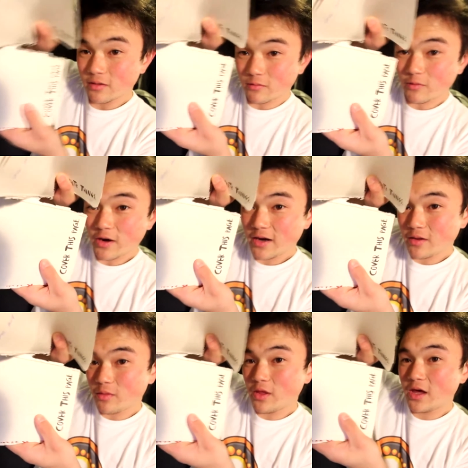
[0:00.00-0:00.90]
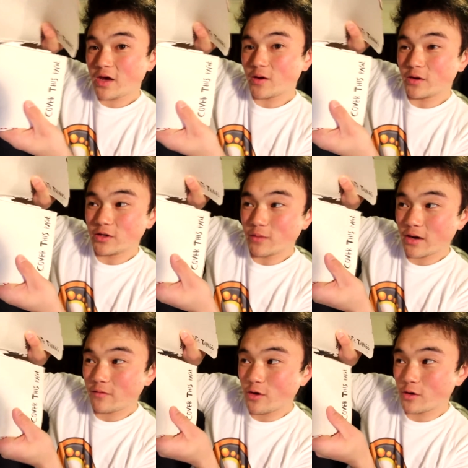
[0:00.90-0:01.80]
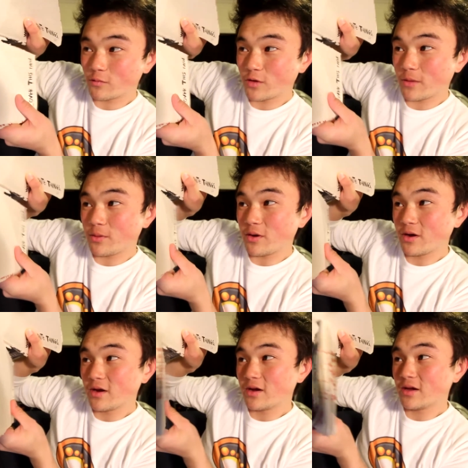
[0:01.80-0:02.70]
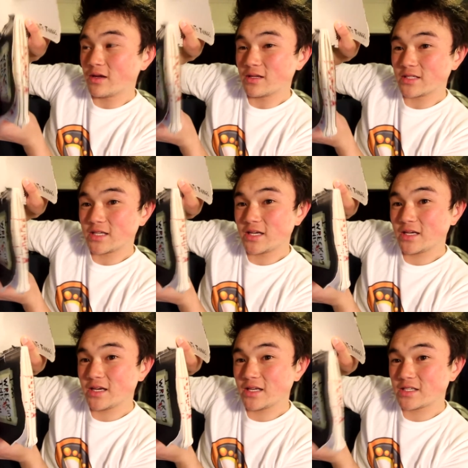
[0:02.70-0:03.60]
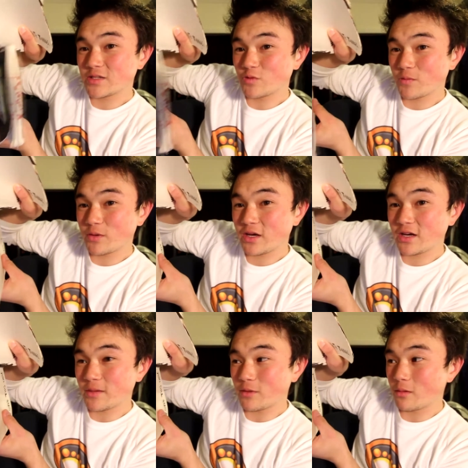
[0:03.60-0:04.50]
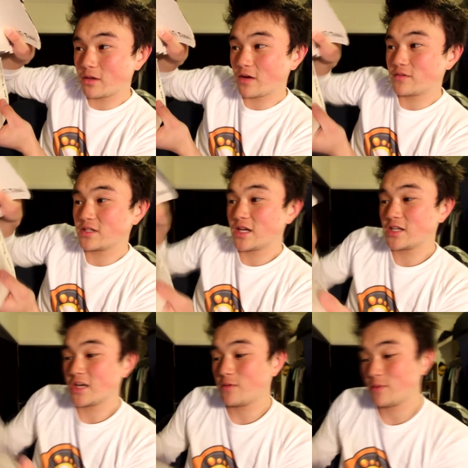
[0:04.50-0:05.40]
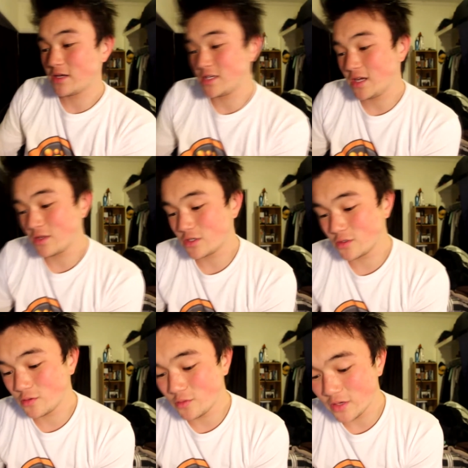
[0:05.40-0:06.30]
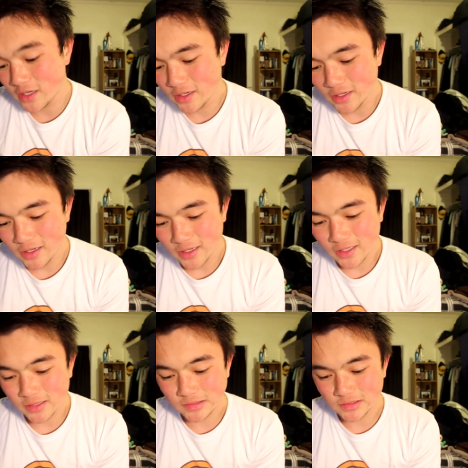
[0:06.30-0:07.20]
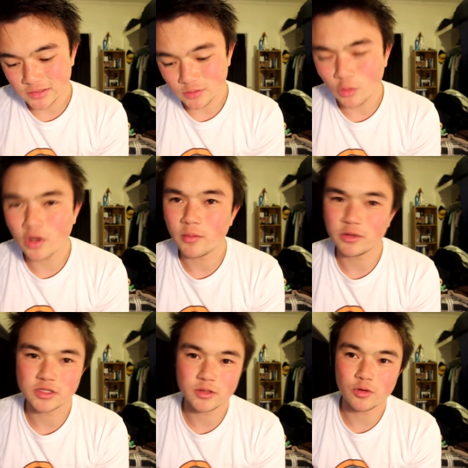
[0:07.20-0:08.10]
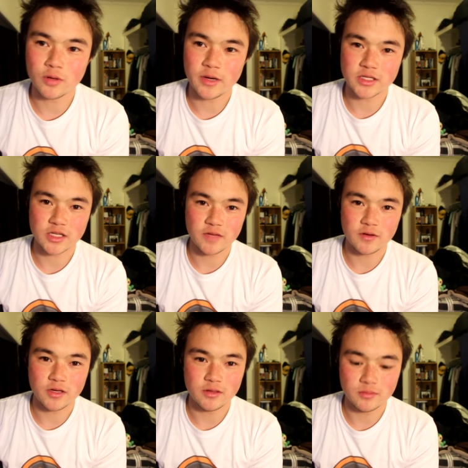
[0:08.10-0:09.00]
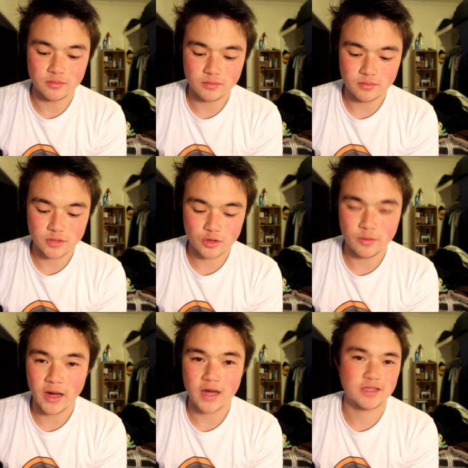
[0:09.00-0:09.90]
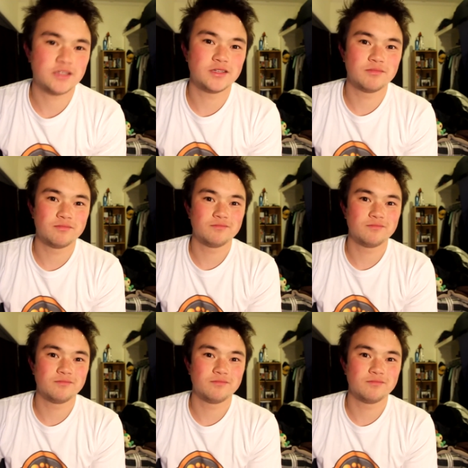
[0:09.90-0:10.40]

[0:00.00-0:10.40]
Right there, and you might have heard it rip. See, it's ripping. I'm probably going to have to sellotape it back together soon. Or I might just leave it in two parts.